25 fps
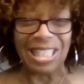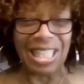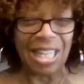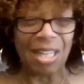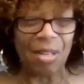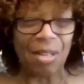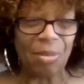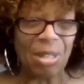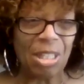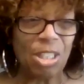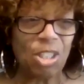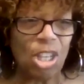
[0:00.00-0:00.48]

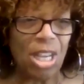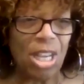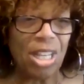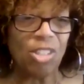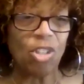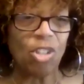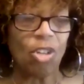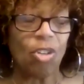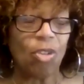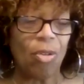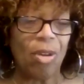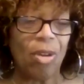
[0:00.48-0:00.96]
get them to
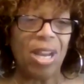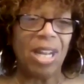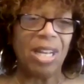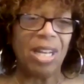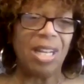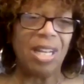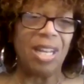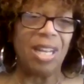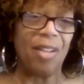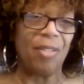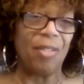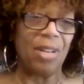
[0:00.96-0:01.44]
change a grade
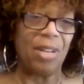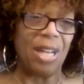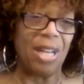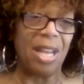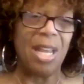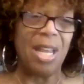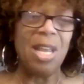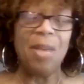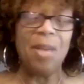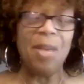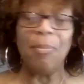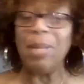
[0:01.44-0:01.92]
here and there,